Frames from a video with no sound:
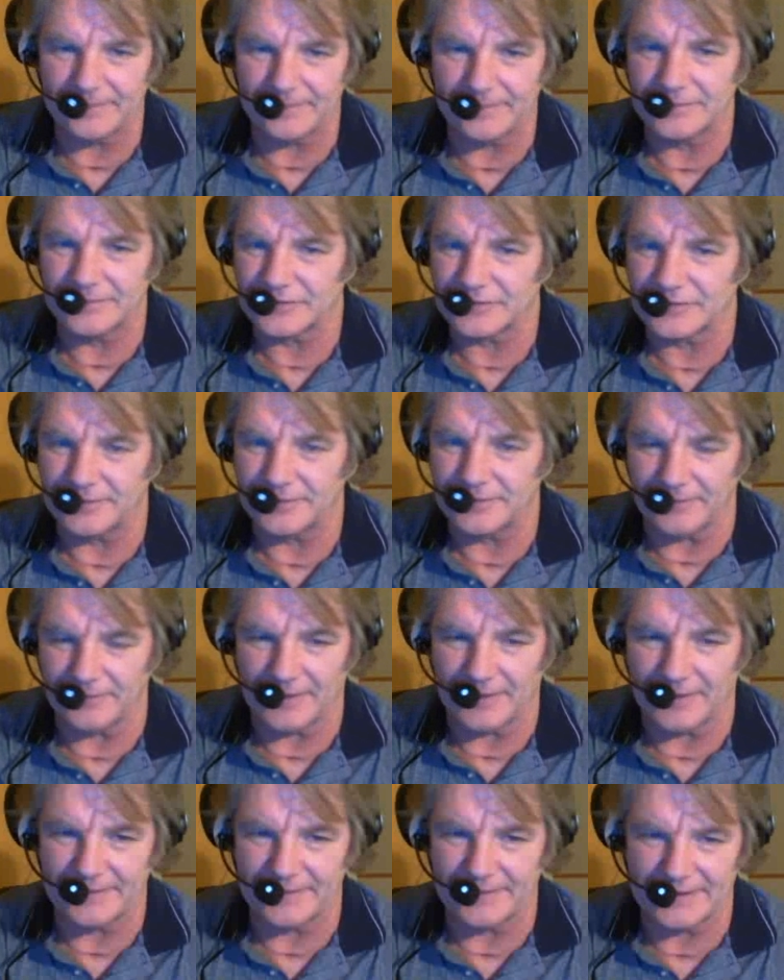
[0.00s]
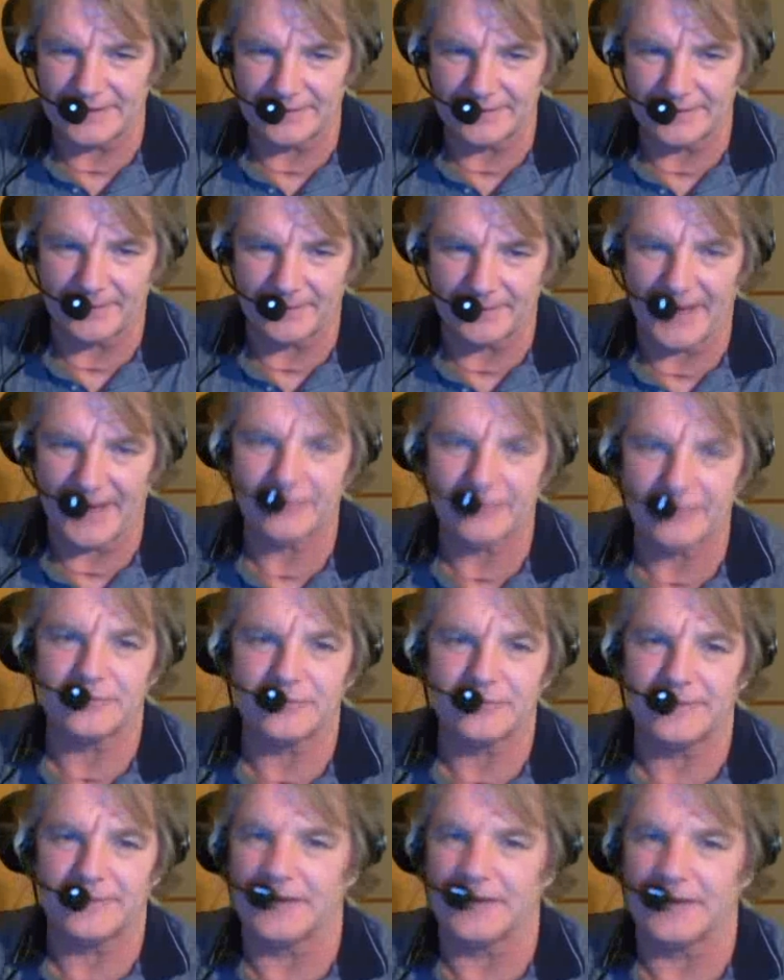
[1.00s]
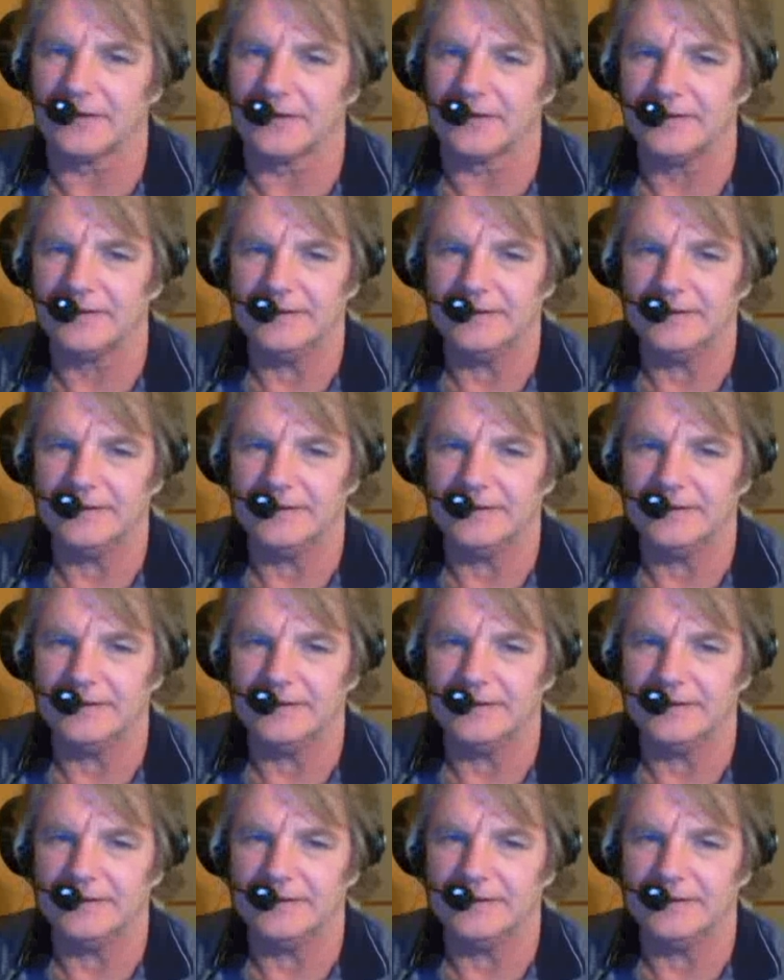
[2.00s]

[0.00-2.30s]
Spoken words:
sweep mop in the bathroom here,